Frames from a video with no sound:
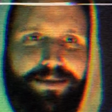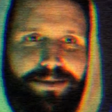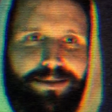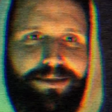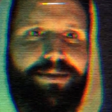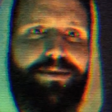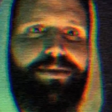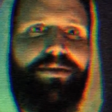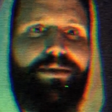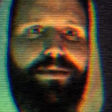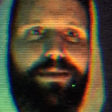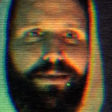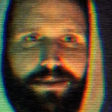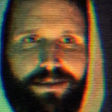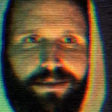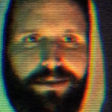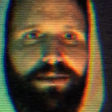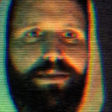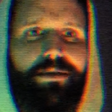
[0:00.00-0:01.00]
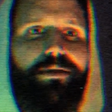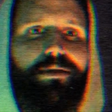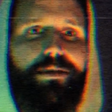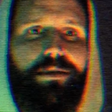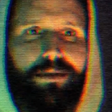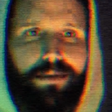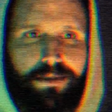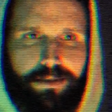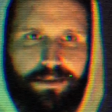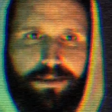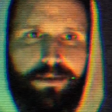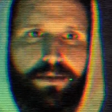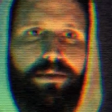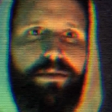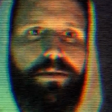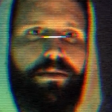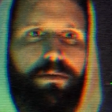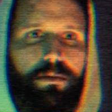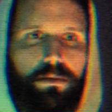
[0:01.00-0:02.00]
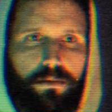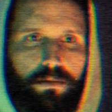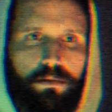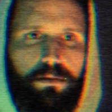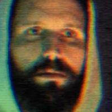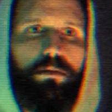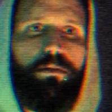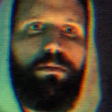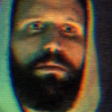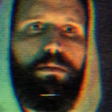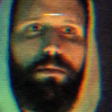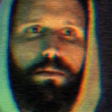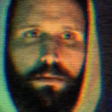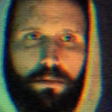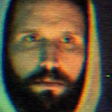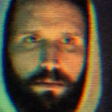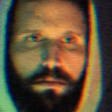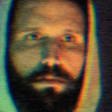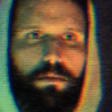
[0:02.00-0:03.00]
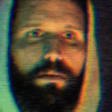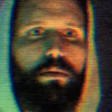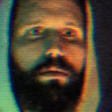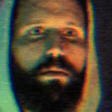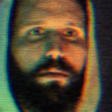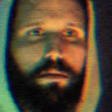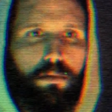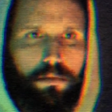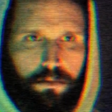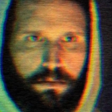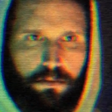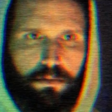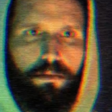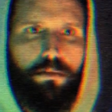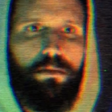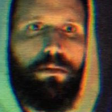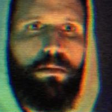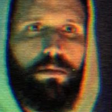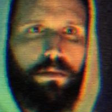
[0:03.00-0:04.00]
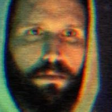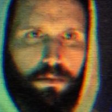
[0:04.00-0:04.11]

you know, you might want to go in the future. So it's this kind of weird, uh,